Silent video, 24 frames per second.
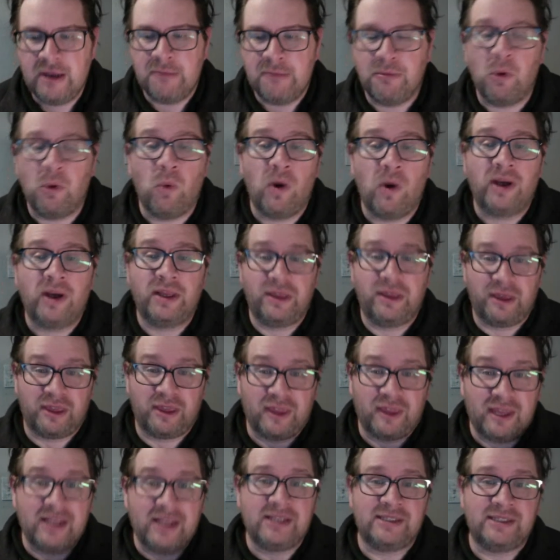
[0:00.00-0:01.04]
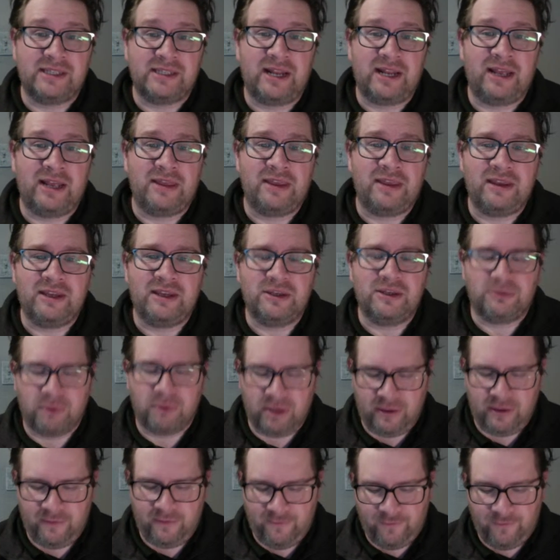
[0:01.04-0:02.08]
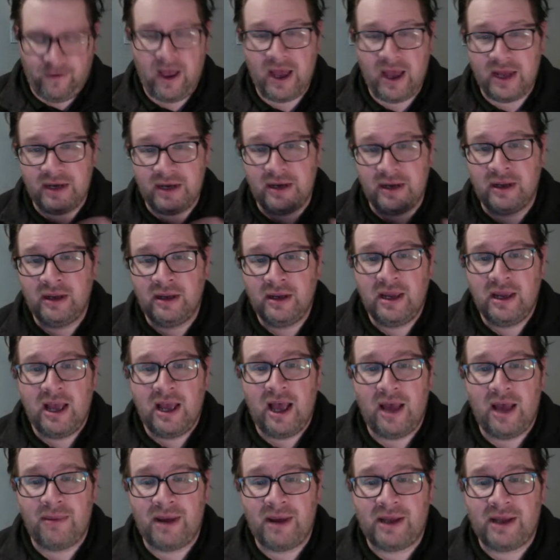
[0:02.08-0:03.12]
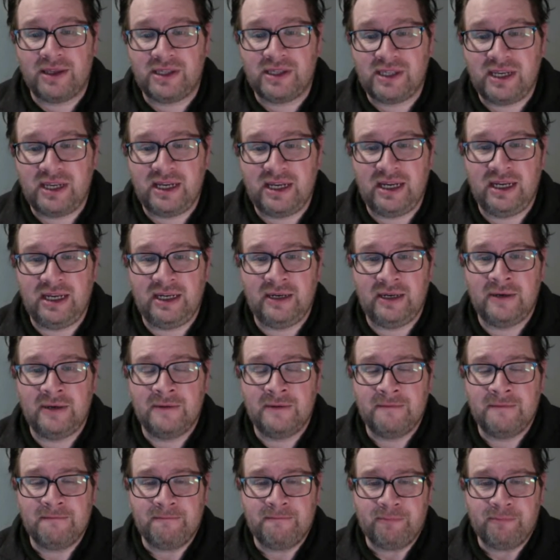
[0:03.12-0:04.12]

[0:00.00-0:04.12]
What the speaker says: But one of the things that I think is really fun about seeing